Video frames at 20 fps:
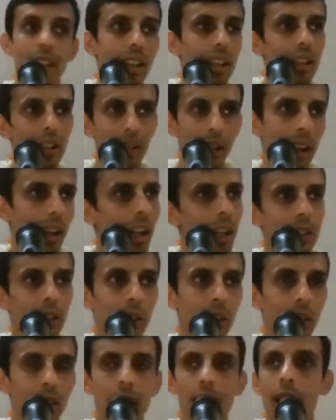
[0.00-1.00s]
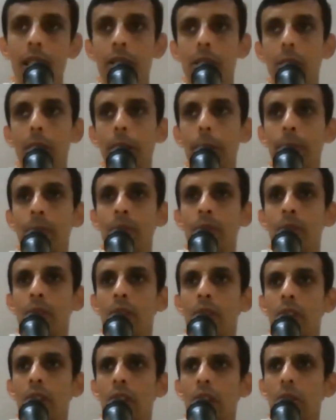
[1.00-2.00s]
He had Rakshasa, he has to die.
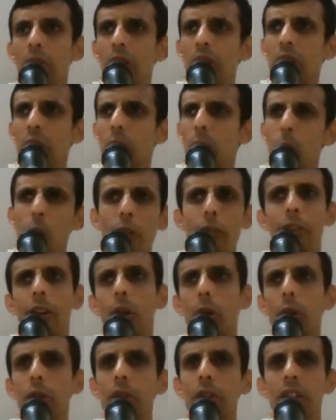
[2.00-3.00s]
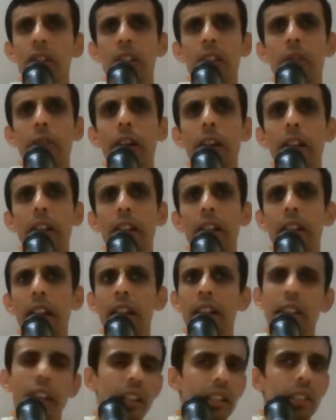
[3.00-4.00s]
He was so ferociously
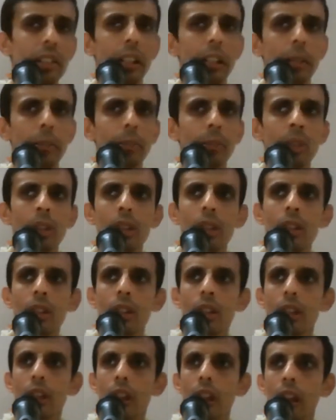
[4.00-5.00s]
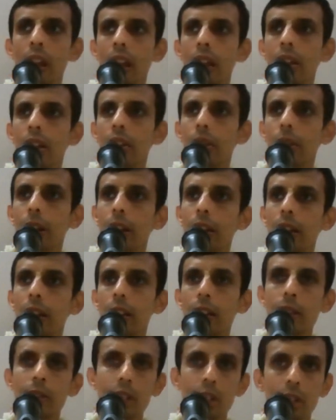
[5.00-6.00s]
fighting like anything. And
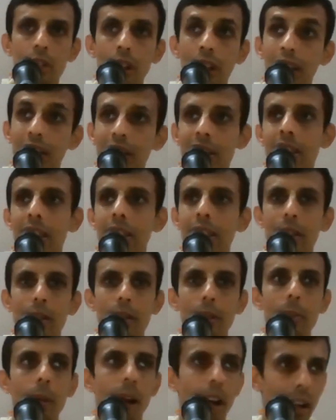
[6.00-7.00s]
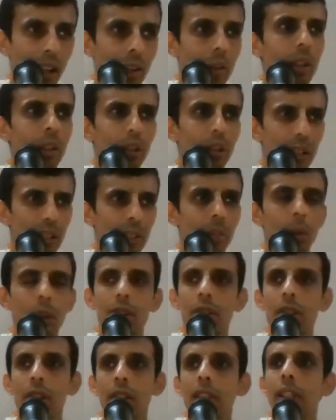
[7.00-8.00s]
finally, this Shakti, Bana, it's
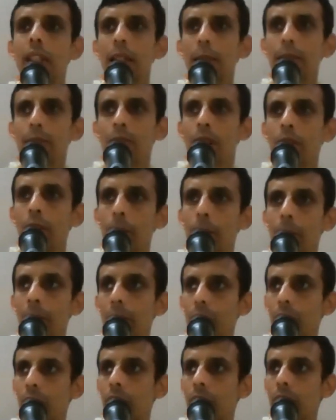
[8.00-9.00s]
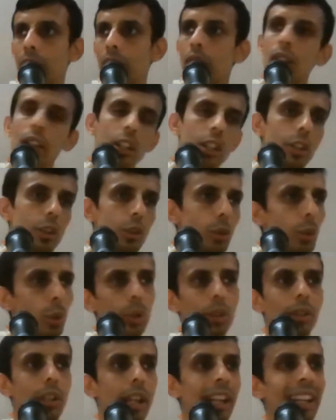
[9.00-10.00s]
called Shakti, weapon Shakti, is
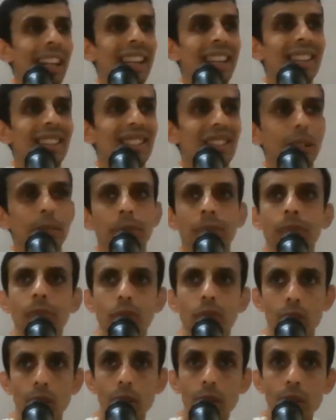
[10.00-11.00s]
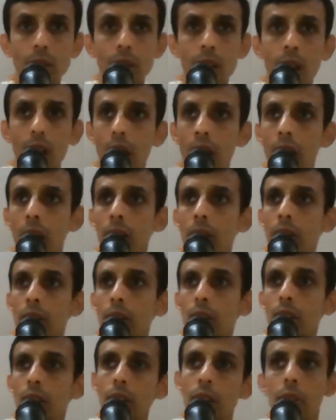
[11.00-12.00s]
used against
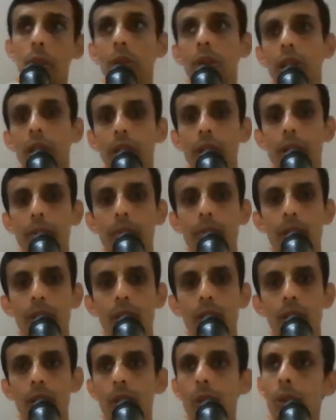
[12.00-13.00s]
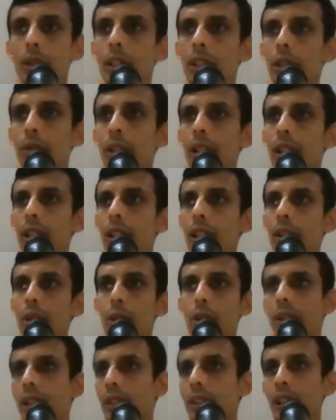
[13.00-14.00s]
Ghatotkacha. So this way,
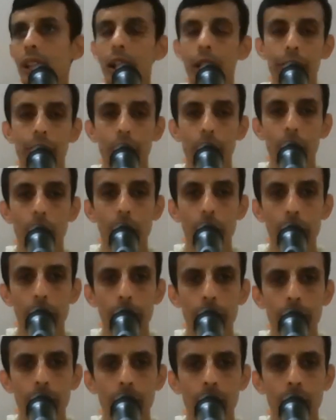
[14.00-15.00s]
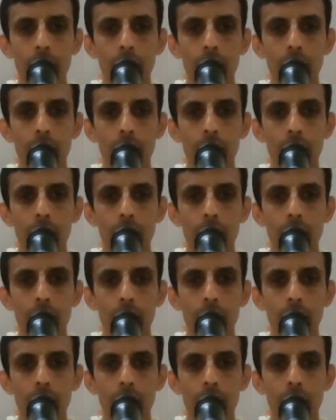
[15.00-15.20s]
Ghatotkacha left body.